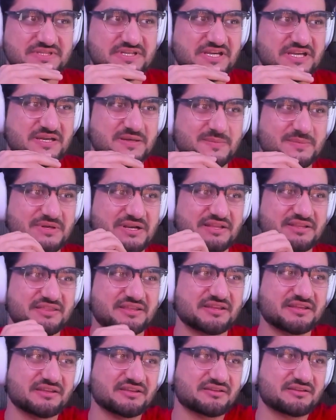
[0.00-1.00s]
Yeah, but I
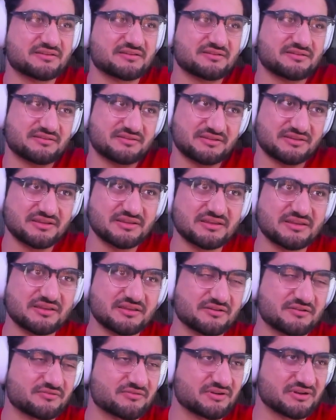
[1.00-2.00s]
think
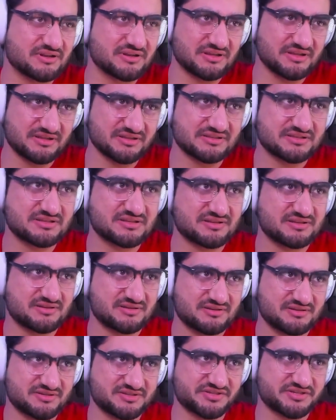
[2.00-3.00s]
he or it,
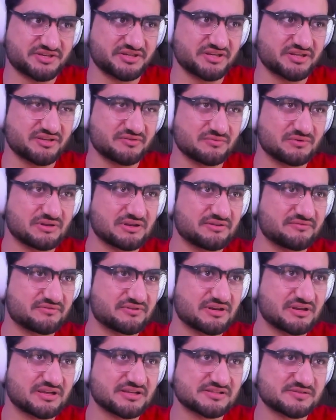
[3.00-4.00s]
she,
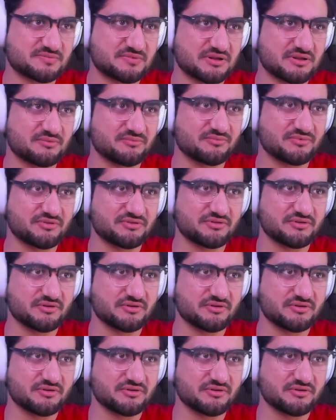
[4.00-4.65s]
whatever, has a problem with